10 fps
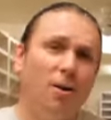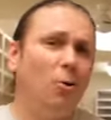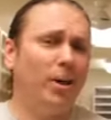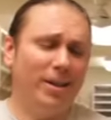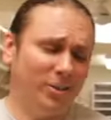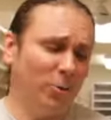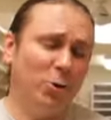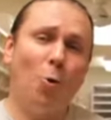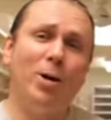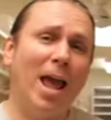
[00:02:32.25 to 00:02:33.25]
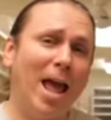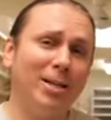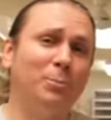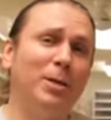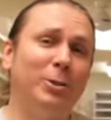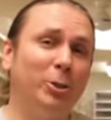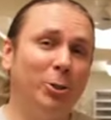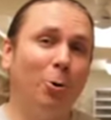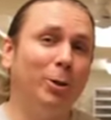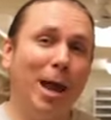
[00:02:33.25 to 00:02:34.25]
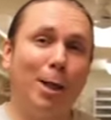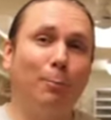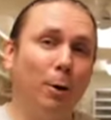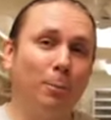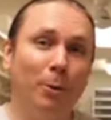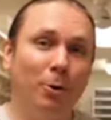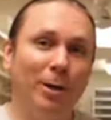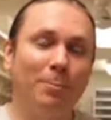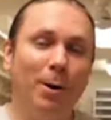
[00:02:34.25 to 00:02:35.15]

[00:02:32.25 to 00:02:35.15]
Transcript: Okay, so no one asked me to show Calabar burrowing